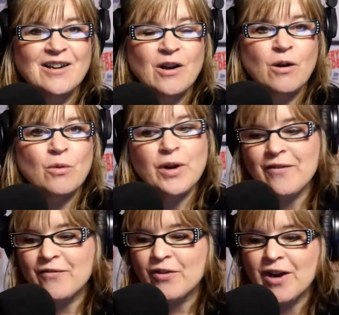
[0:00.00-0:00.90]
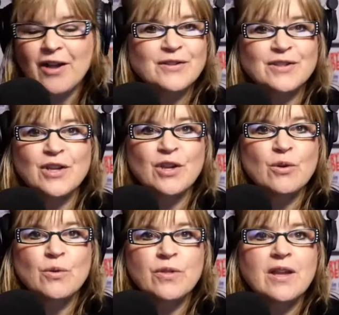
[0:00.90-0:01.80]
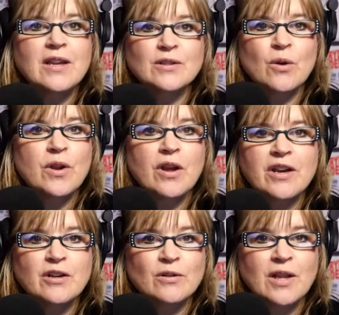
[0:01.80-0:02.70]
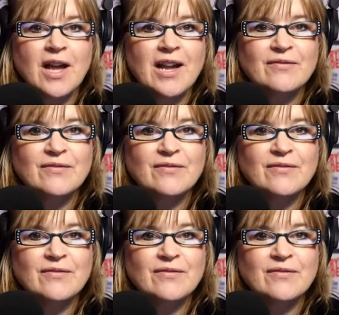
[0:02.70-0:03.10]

or whatever else that you think is going on in your life.